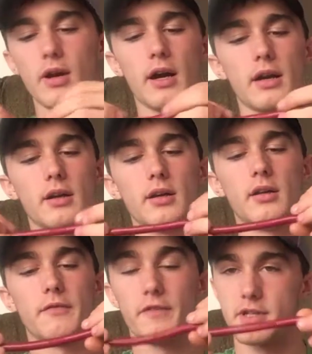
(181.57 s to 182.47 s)
got
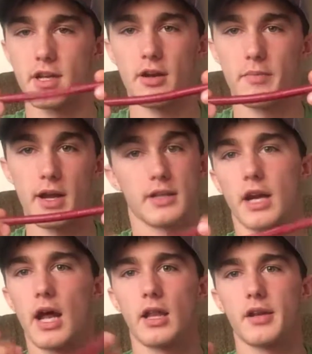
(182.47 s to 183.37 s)
fishing care package. I
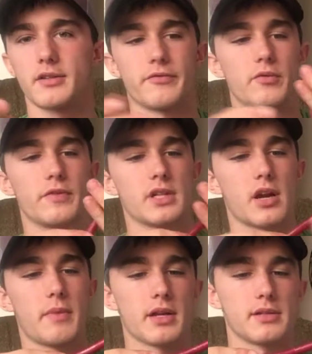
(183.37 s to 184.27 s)
got a lot of stuff in the fishing
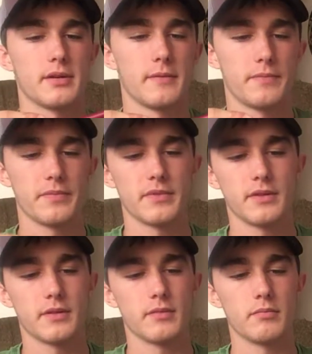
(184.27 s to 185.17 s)
care package.
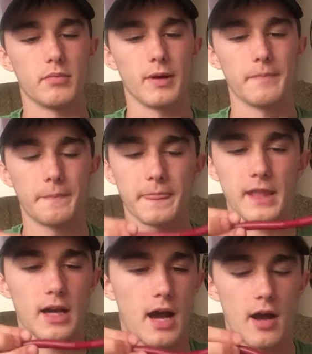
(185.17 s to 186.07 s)
But
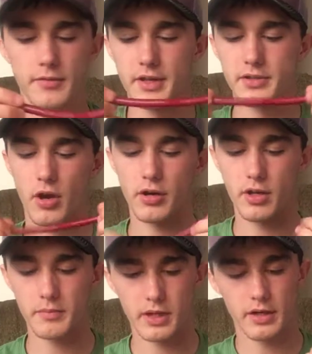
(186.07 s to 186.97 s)
these aren't
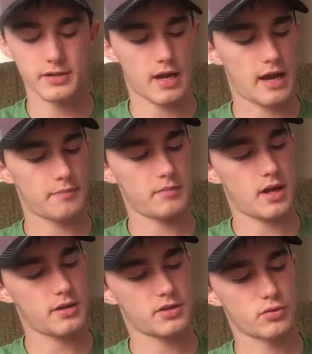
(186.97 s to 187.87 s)
yum dingers. I'm
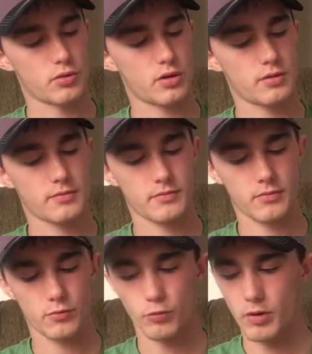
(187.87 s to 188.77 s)
not sure
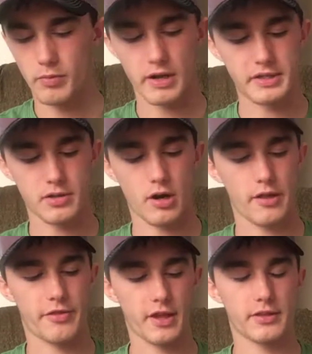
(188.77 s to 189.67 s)
what brand these are.
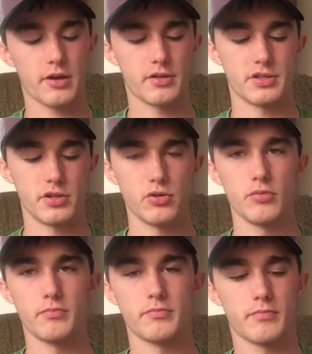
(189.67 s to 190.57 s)
I think they're
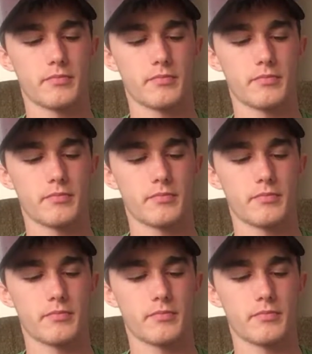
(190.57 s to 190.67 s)
Zoom